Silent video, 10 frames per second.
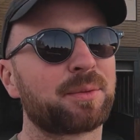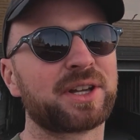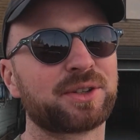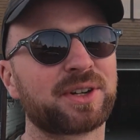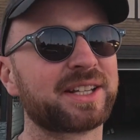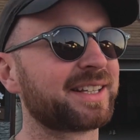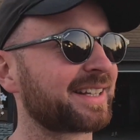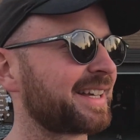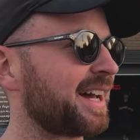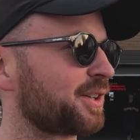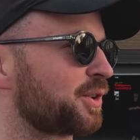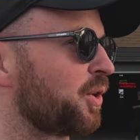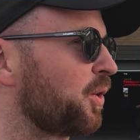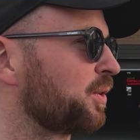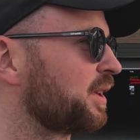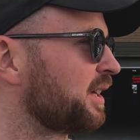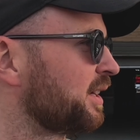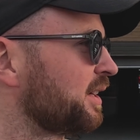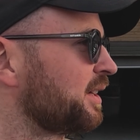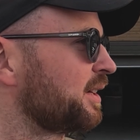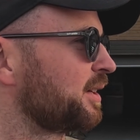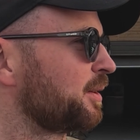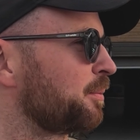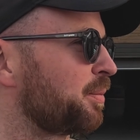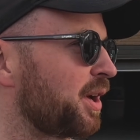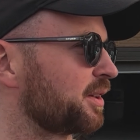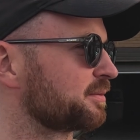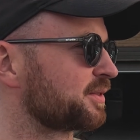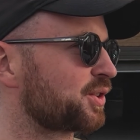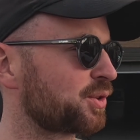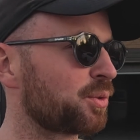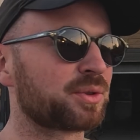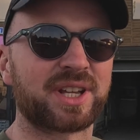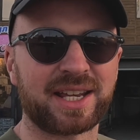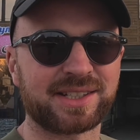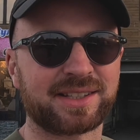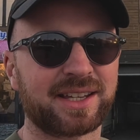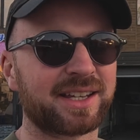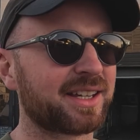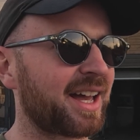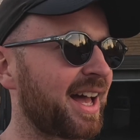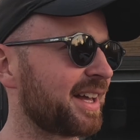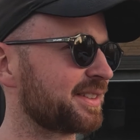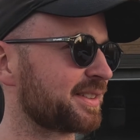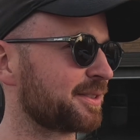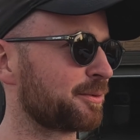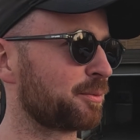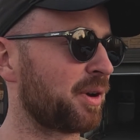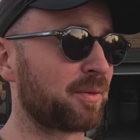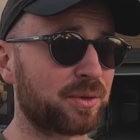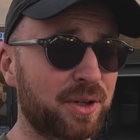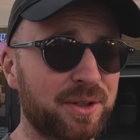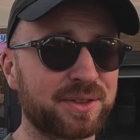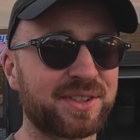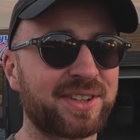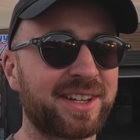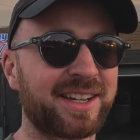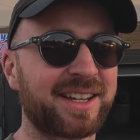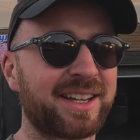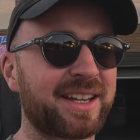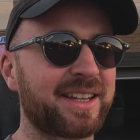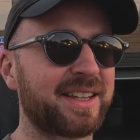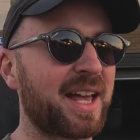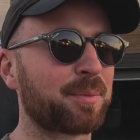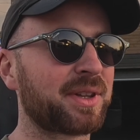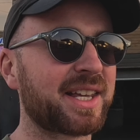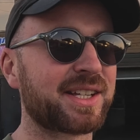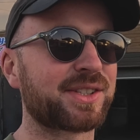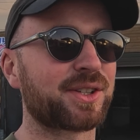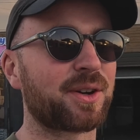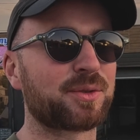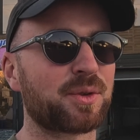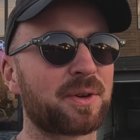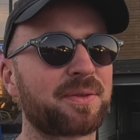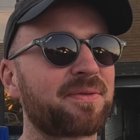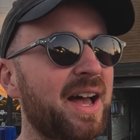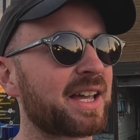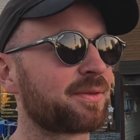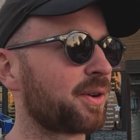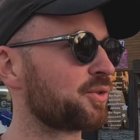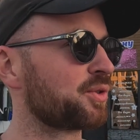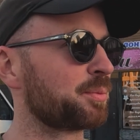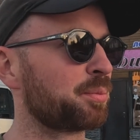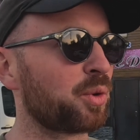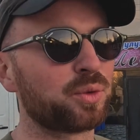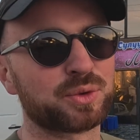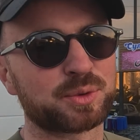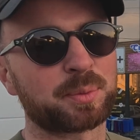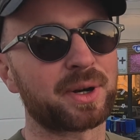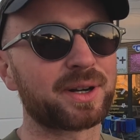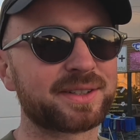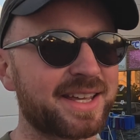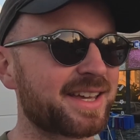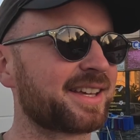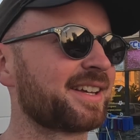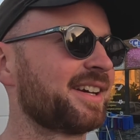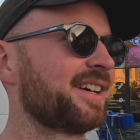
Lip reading: when you're in Karakol, but so tasty. And what I've learnt, that place serves over 500 bowls per day,